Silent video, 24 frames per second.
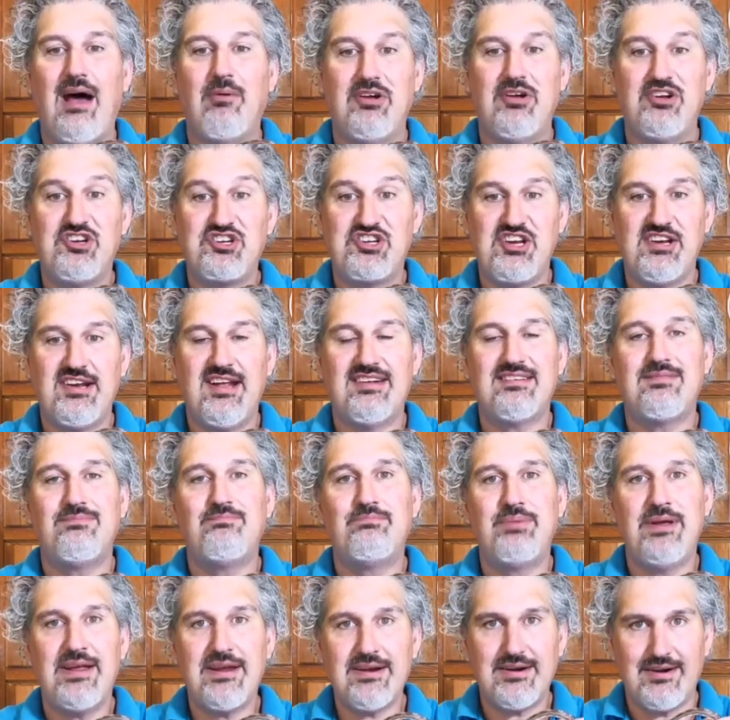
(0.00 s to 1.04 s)
when she gets
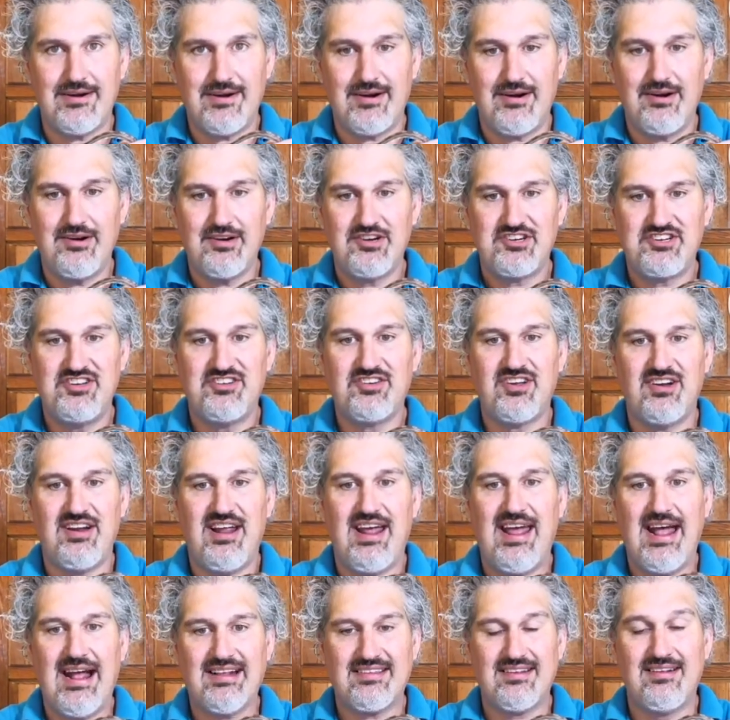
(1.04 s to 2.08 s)
bigger, she's going to
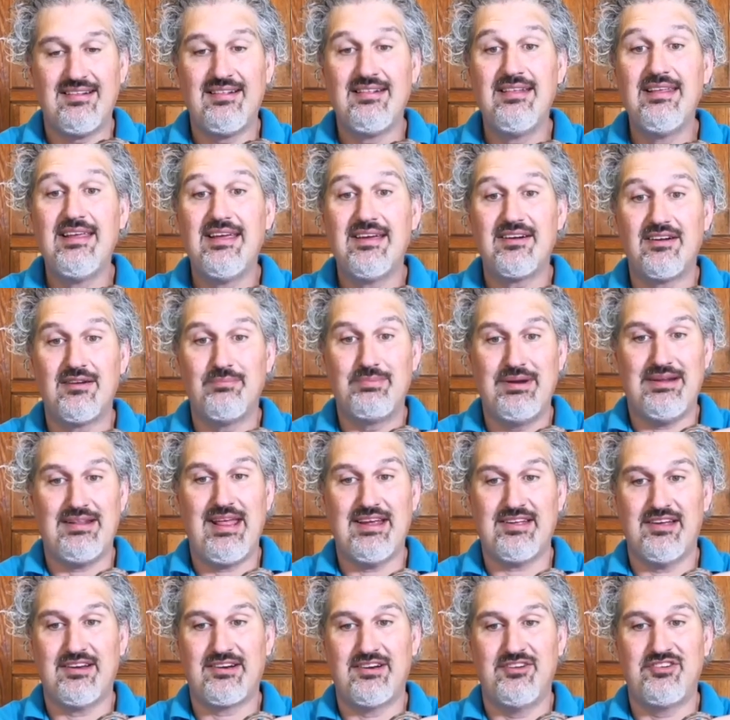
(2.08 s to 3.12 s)
act a little bit
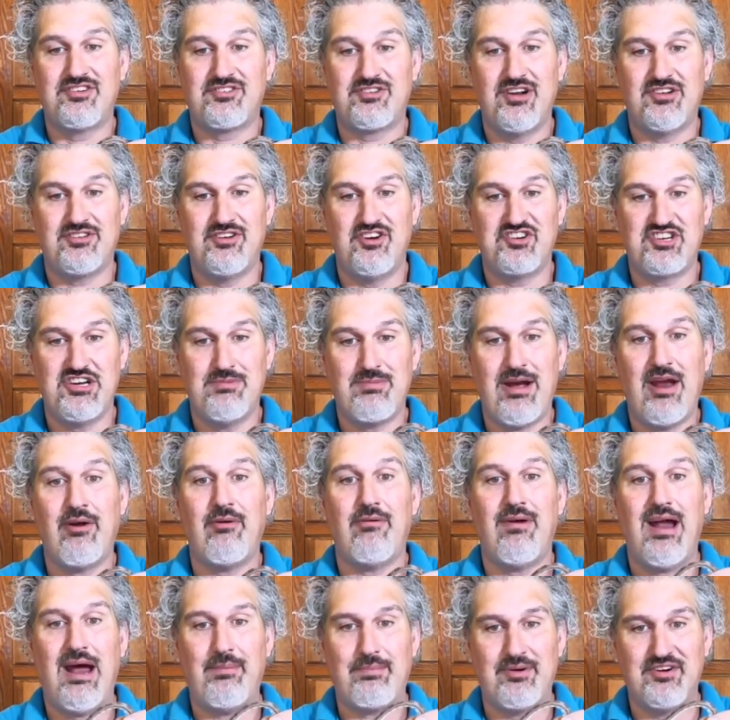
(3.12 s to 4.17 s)
like a constrictor. She might
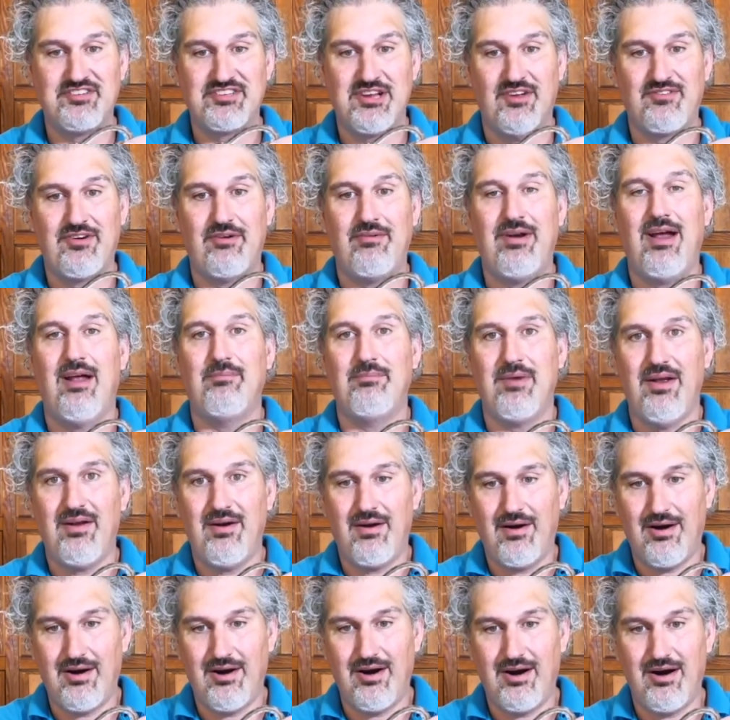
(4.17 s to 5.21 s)
wrap herself around my
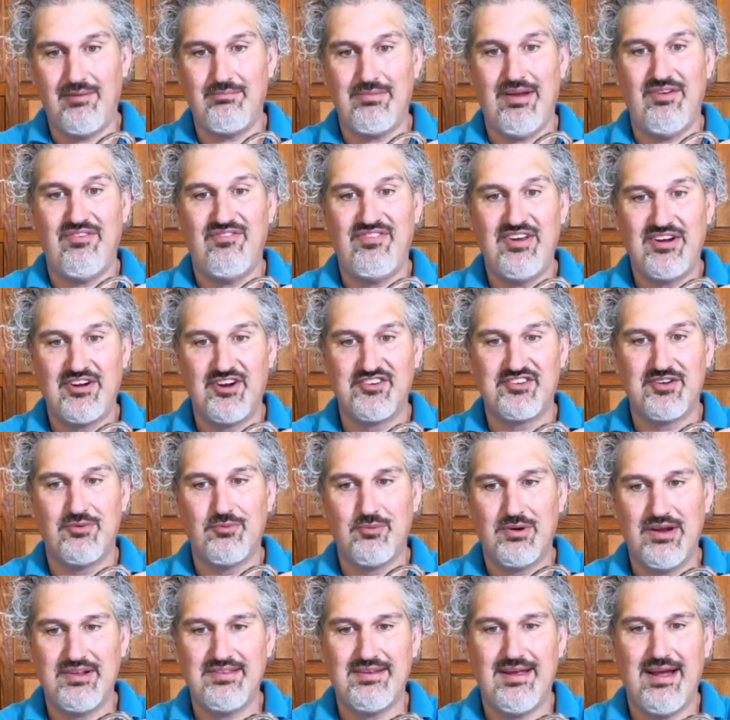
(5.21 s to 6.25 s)
arm, my fingers and
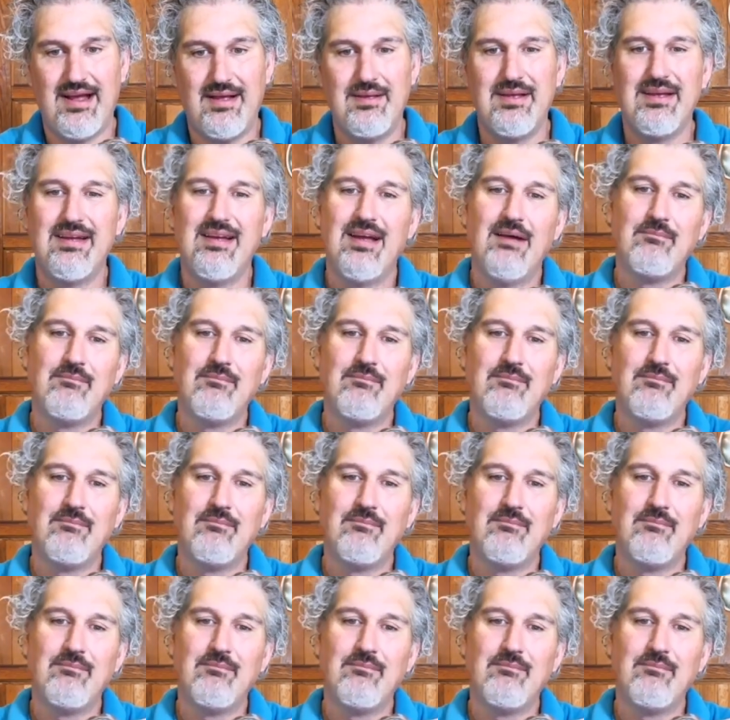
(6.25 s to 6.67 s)
whatnot.